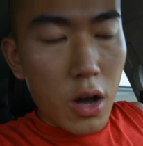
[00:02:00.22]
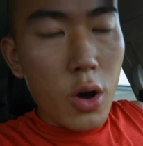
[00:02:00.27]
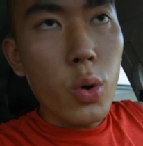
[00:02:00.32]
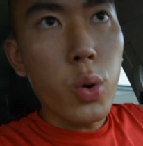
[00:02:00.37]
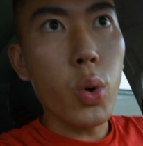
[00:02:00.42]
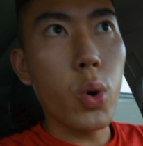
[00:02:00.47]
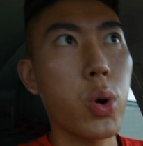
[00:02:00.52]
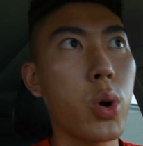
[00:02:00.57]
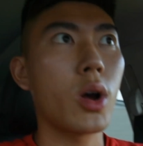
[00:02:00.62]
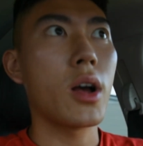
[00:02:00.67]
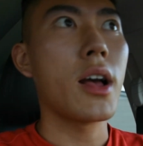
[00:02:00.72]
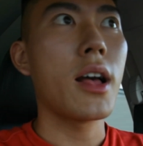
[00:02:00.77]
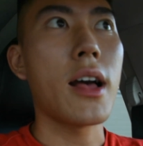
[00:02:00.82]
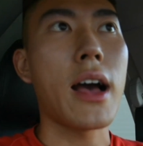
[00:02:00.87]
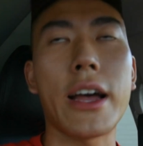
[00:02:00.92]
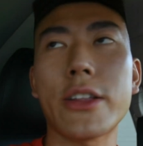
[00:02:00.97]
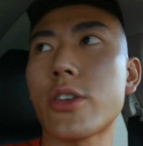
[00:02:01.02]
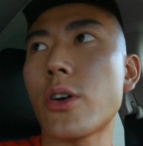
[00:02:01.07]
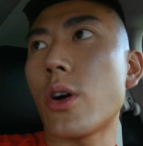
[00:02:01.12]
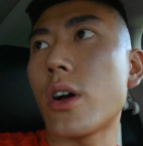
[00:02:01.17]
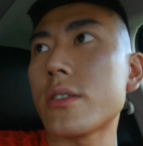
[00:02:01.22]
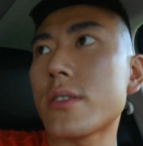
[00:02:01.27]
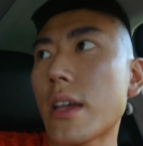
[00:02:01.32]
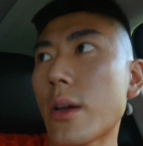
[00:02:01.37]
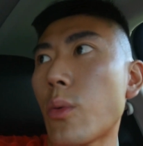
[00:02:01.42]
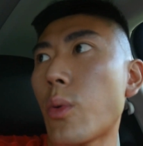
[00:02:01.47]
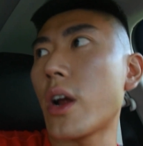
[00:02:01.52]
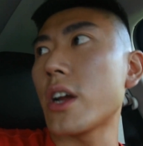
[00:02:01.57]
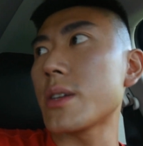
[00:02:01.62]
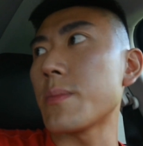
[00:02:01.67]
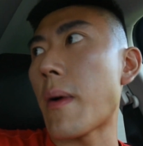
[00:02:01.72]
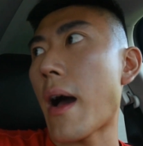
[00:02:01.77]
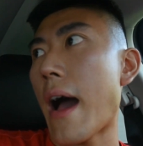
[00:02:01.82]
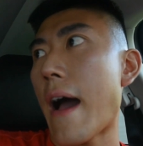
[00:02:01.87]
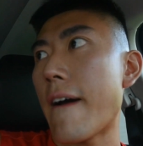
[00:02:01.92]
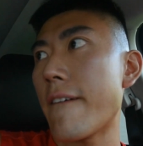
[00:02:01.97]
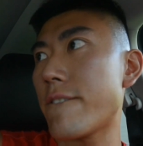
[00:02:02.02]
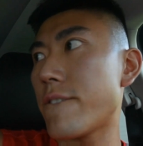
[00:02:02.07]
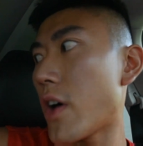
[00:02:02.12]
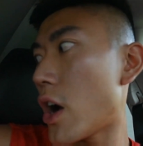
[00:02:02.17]
Whew, I thought I was like, where's
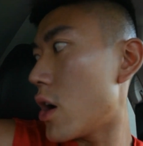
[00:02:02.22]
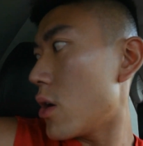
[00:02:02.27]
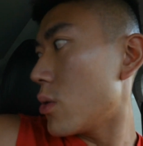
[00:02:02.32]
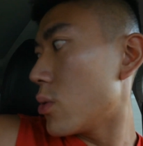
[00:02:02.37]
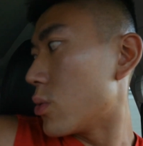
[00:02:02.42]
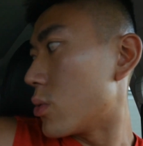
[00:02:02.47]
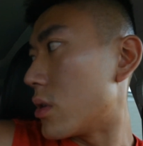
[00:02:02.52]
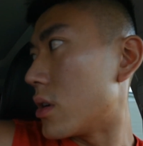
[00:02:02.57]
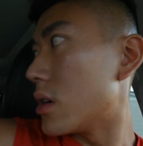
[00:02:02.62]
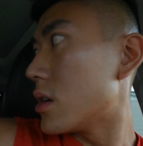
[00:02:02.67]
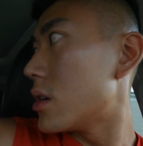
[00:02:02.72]
my phone?